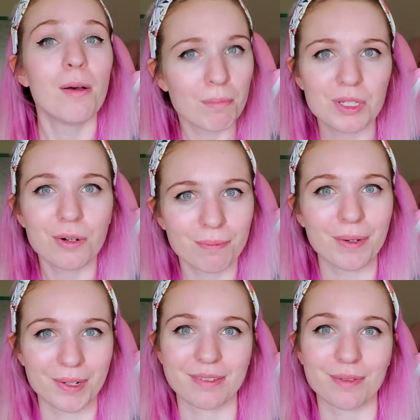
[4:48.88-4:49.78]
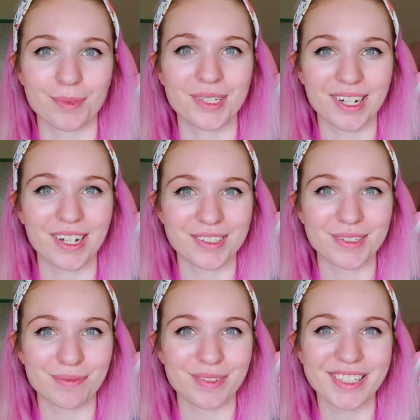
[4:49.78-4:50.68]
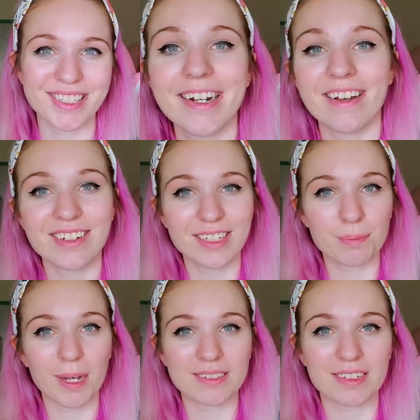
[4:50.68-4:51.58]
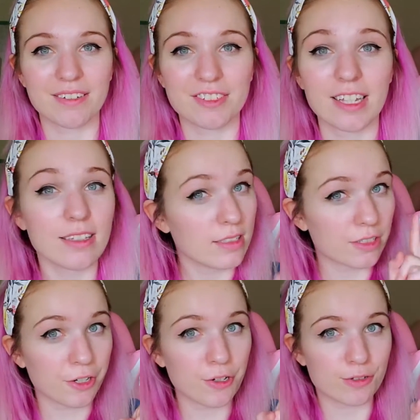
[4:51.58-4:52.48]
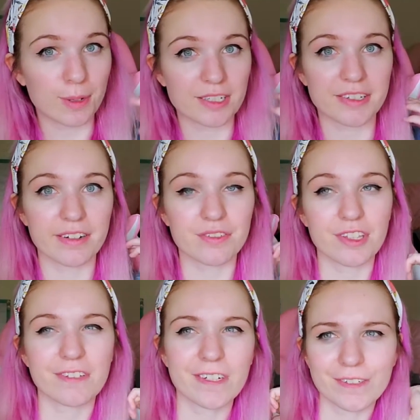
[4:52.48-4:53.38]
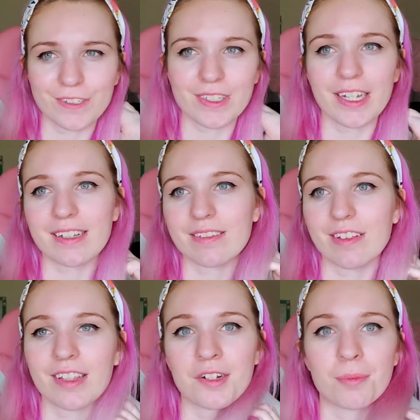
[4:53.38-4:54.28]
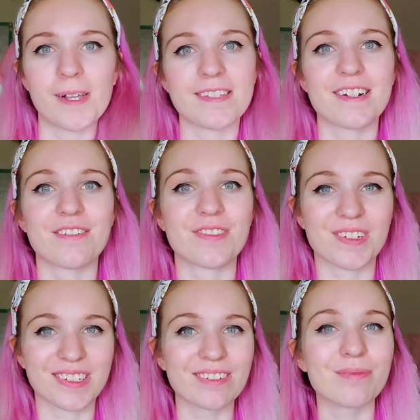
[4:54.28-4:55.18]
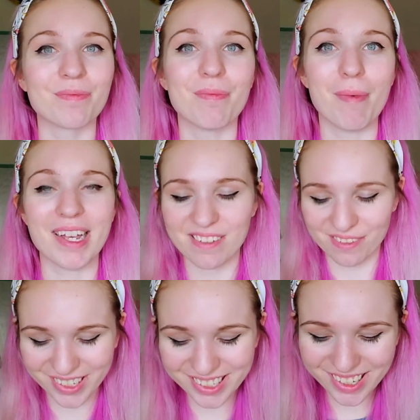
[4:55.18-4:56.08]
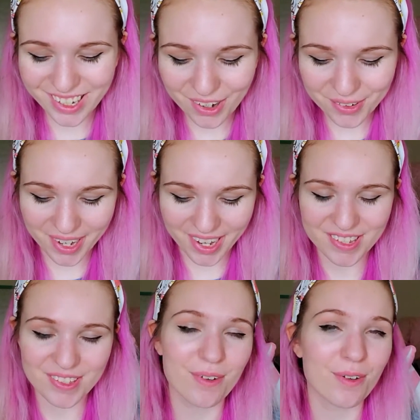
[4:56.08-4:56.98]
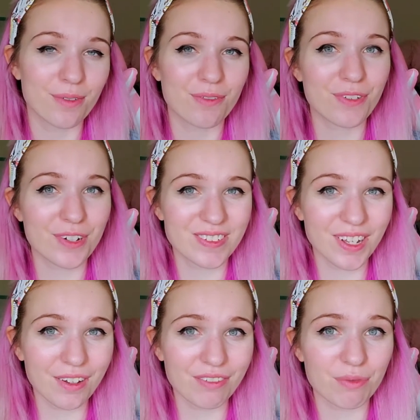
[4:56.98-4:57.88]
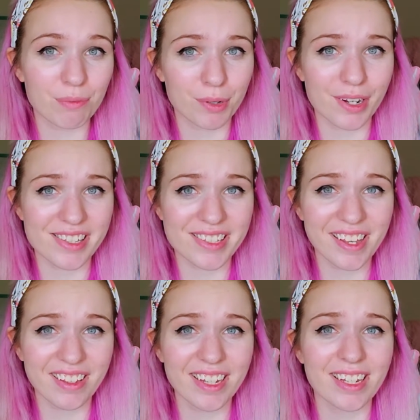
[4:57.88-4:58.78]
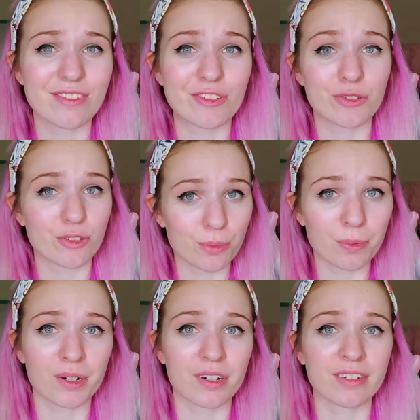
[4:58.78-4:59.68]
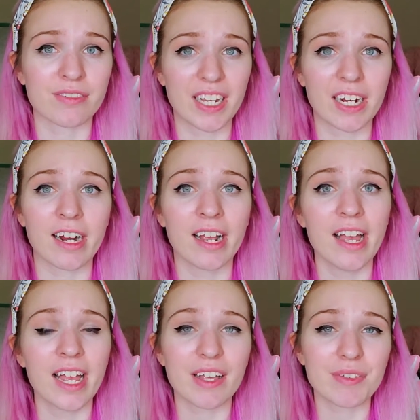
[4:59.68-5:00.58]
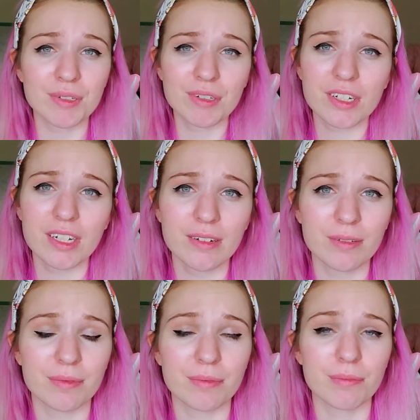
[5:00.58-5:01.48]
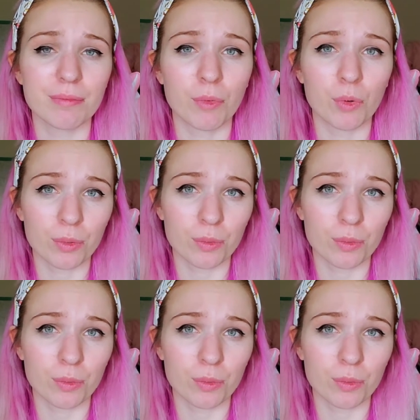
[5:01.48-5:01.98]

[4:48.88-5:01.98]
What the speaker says: but don't buy wigs from Miccostumes. On to the positives, and these are huge positives. These aren't just like little positives, they're massive. Okay, so first off, pricing is super fair. If you look on more